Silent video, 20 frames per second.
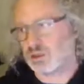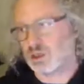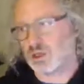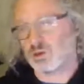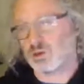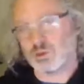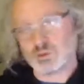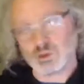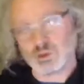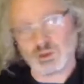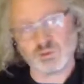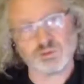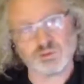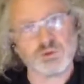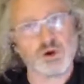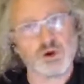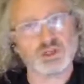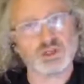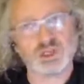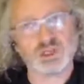and also
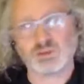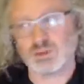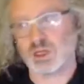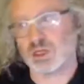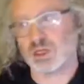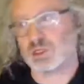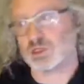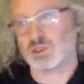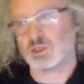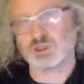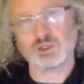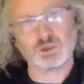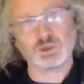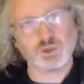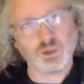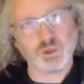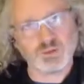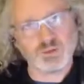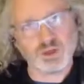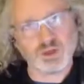project managers,
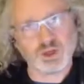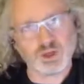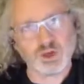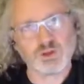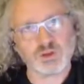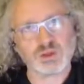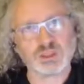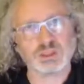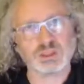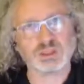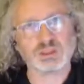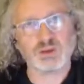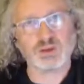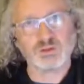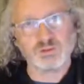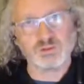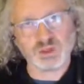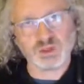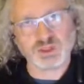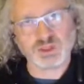whoever. This is
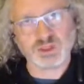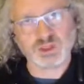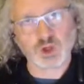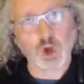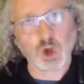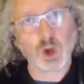a